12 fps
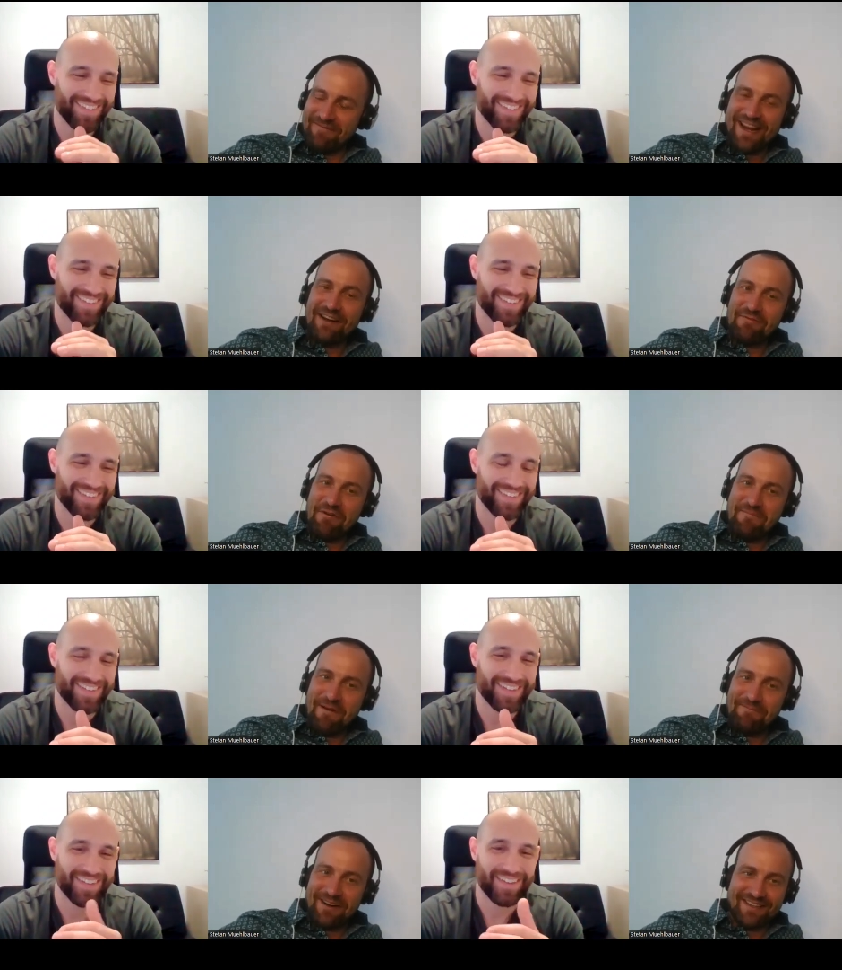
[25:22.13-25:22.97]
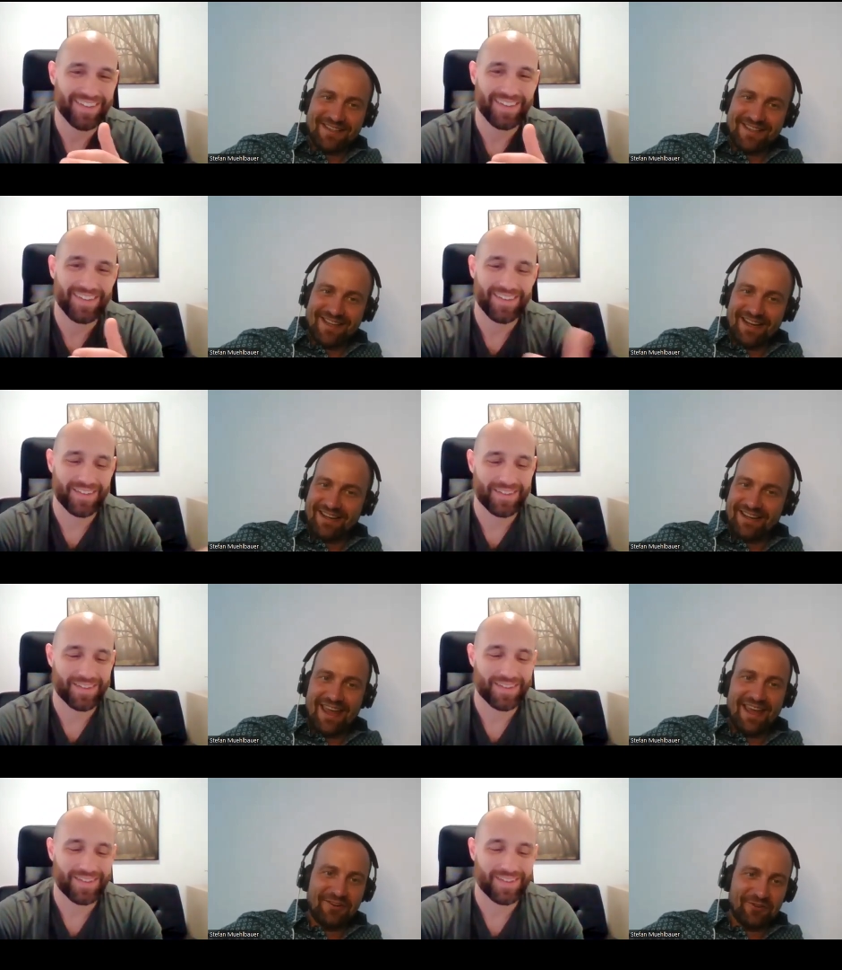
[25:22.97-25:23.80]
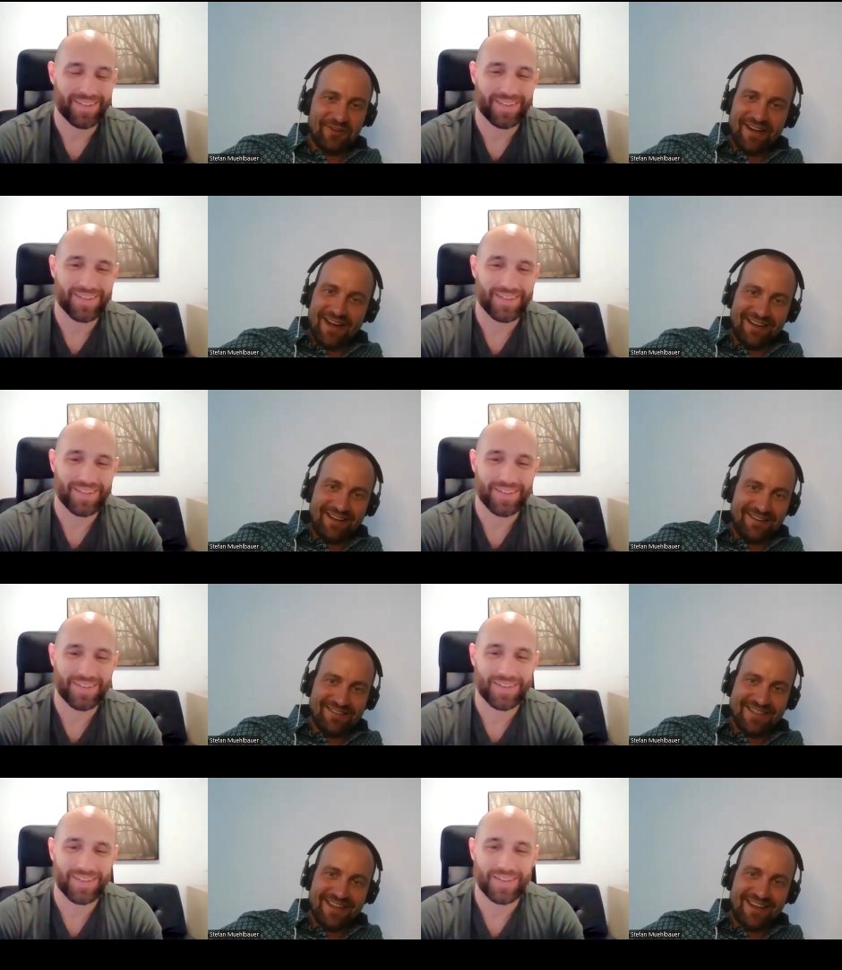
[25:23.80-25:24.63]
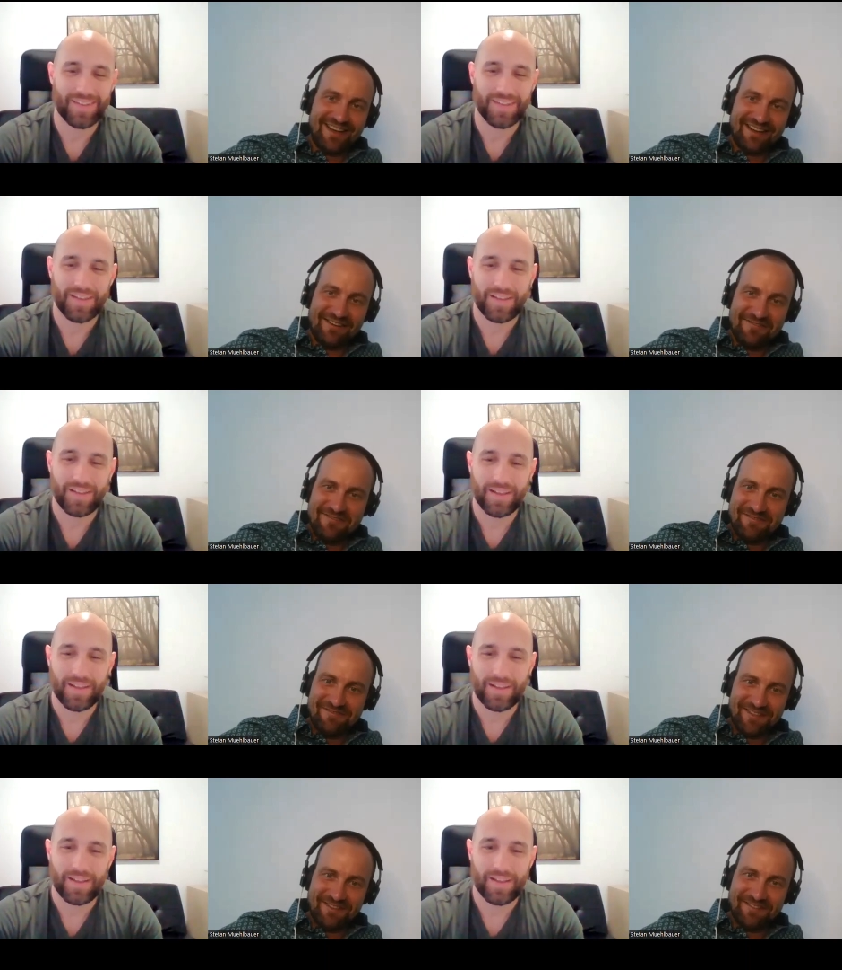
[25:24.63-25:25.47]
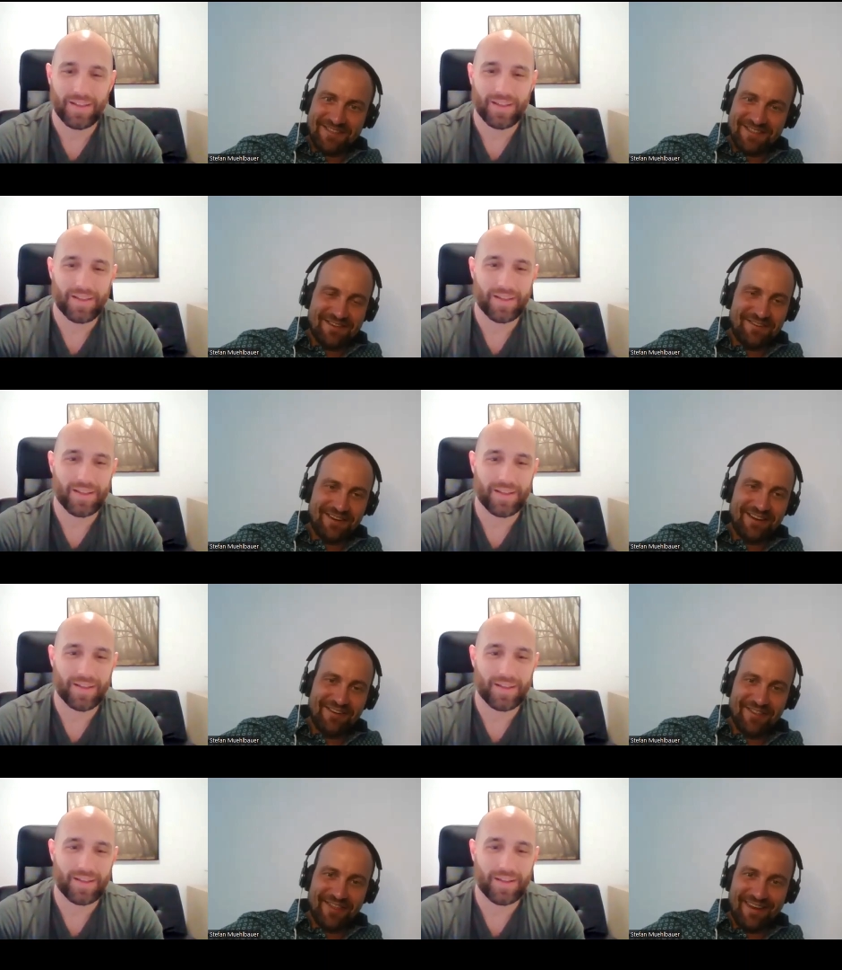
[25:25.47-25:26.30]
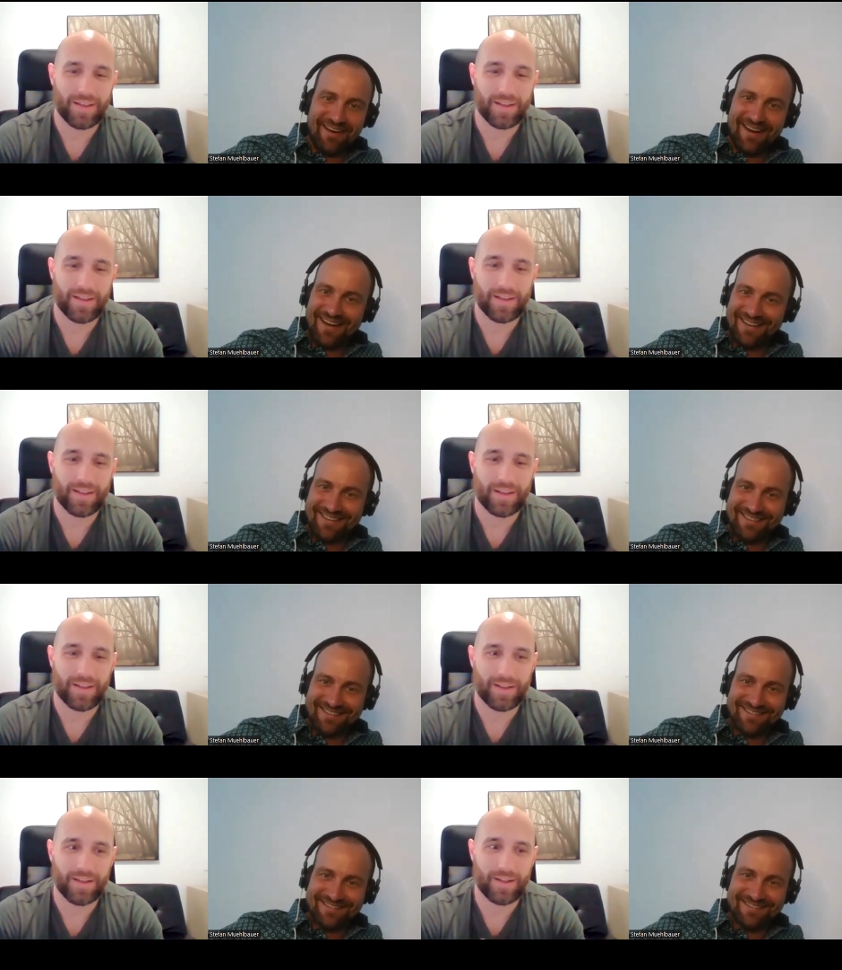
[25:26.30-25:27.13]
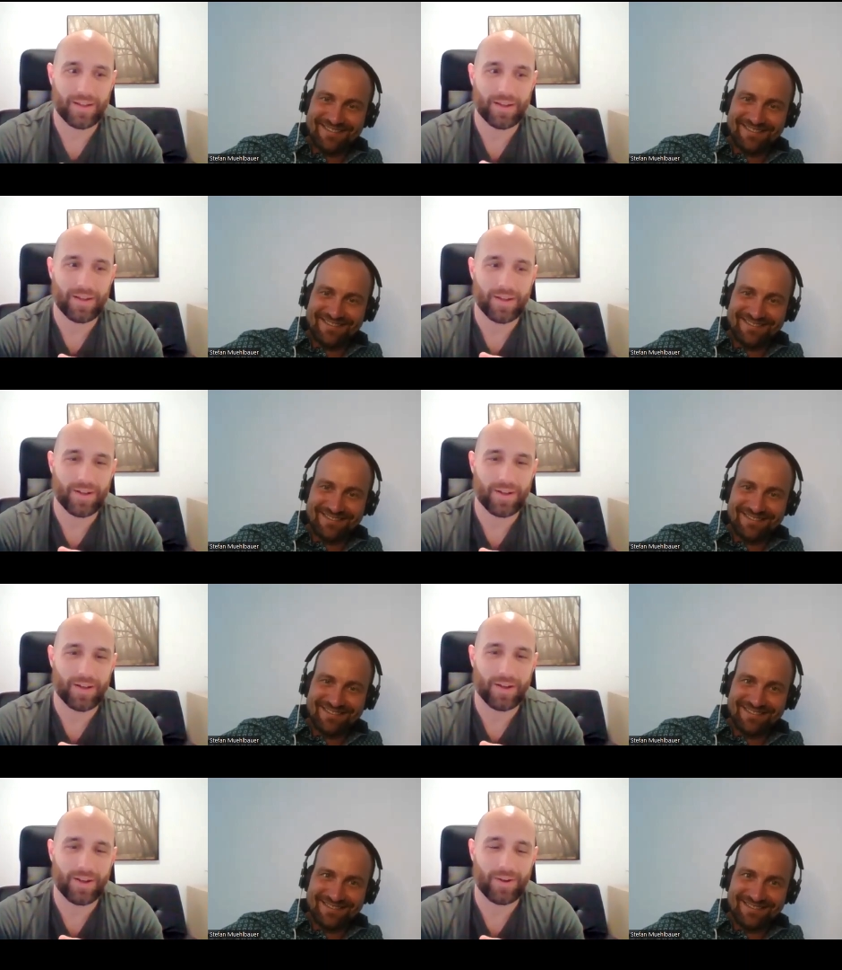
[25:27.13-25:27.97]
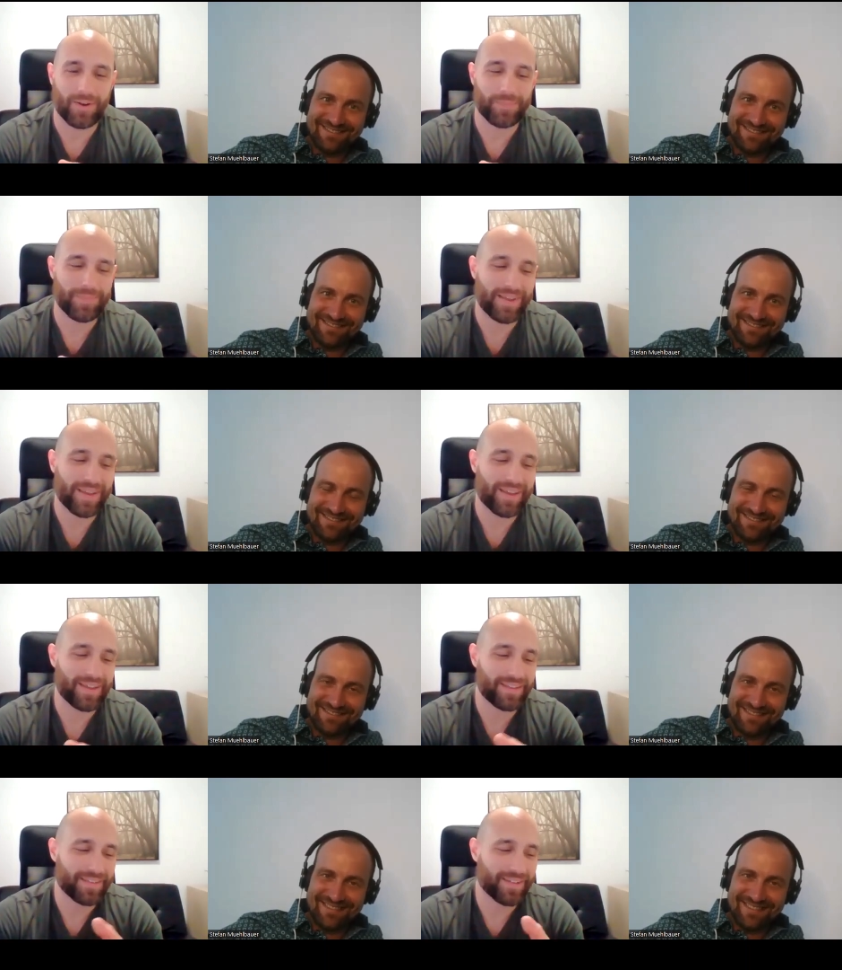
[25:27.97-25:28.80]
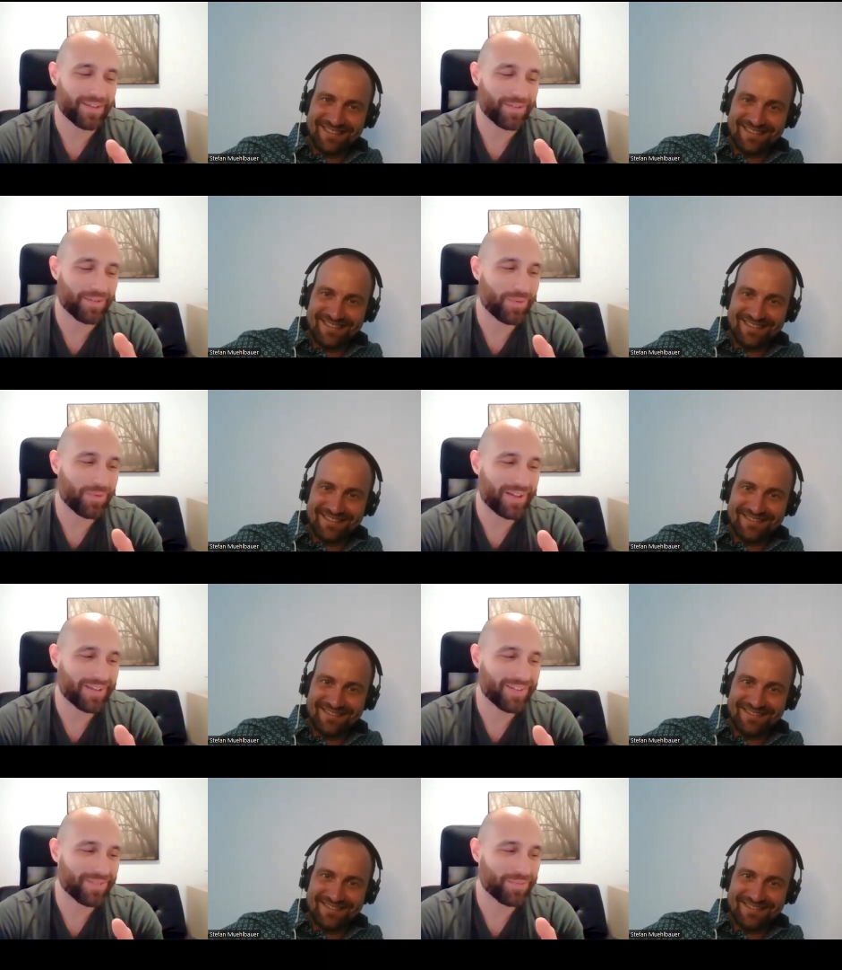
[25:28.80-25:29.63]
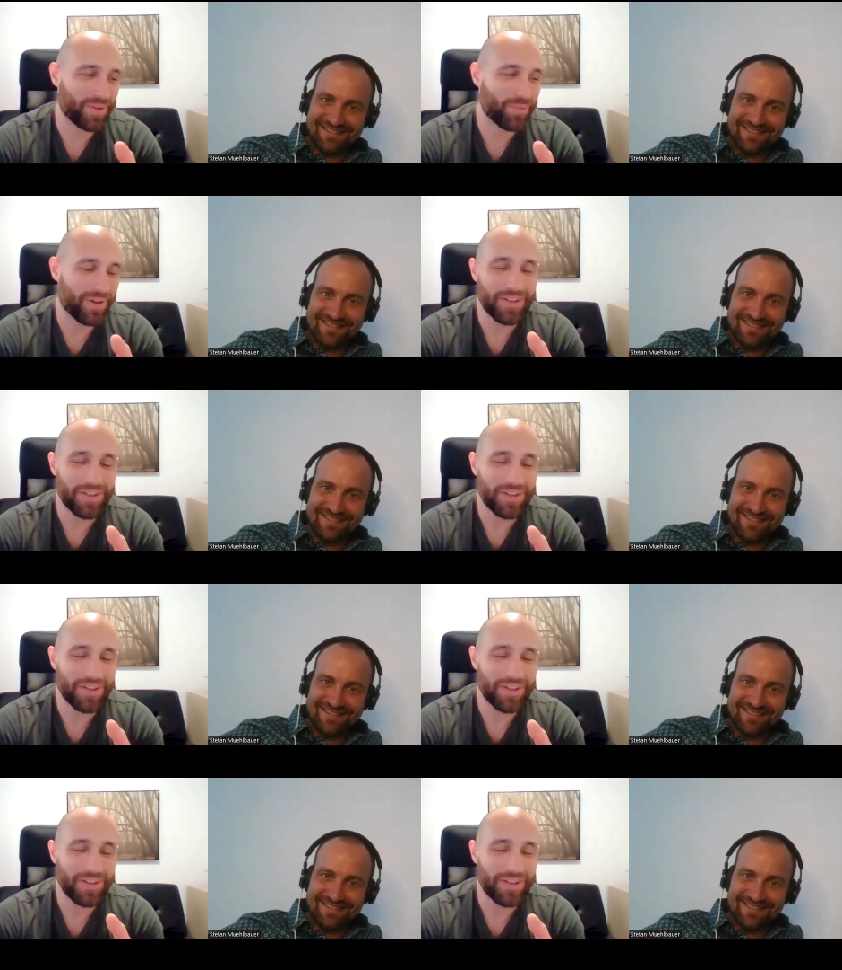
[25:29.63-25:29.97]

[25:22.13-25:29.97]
Speaker 1: i mean i remember this like eight or nine years later what was going on there
Speaker 2: oh man well we